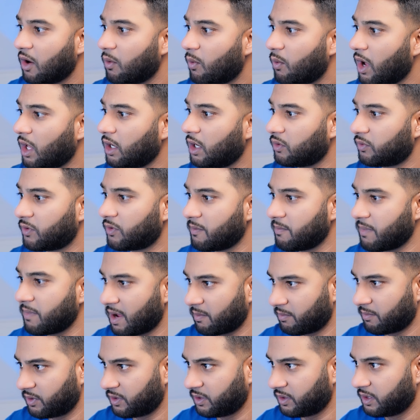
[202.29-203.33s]
Well,
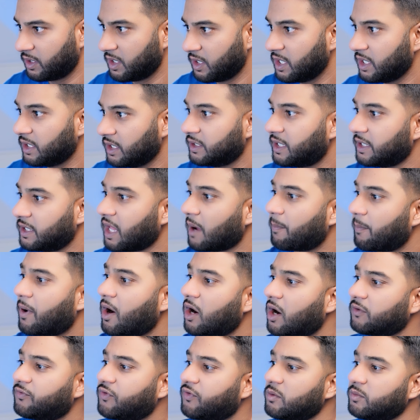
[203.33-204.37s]
remember, that
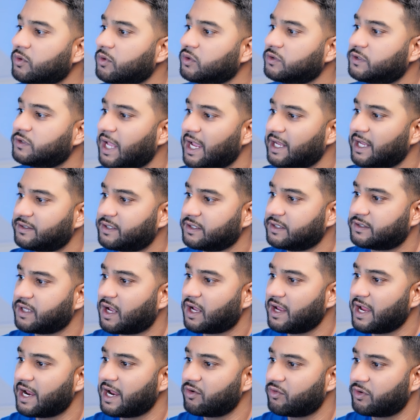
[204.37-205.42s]
apart from those
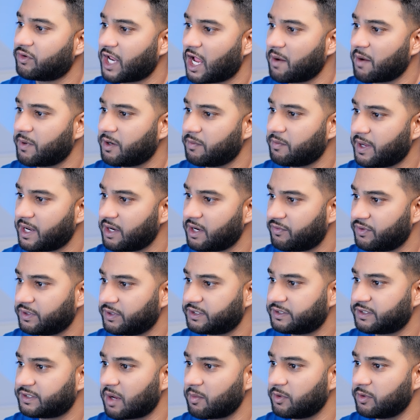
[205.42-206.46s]
SSI and retirement
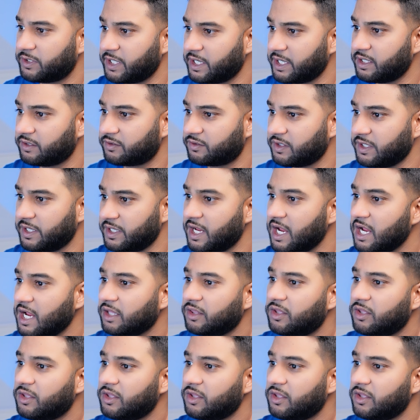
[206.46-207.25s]
benefits simultaneously,